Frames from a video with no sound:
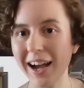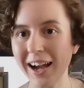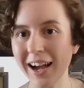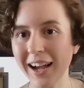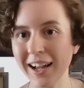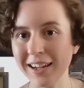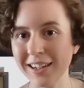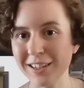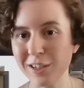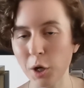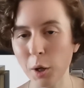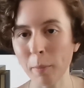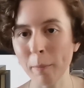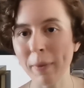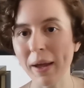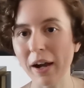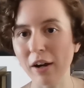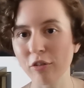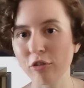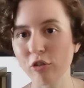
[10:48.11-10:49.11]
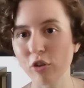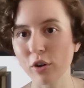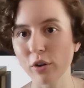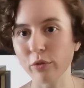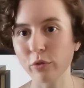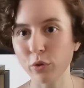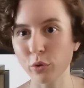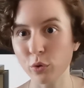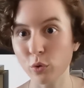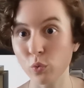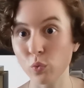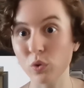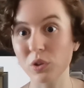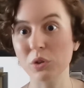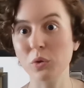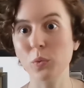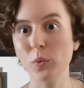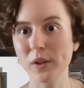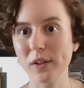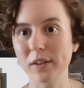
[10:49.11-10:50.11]
and a metaphor for the
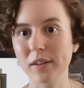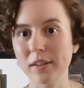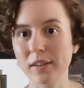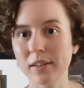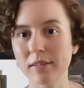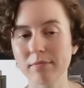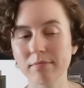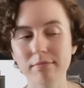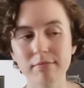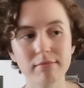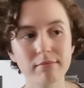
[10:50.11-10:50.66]
real world.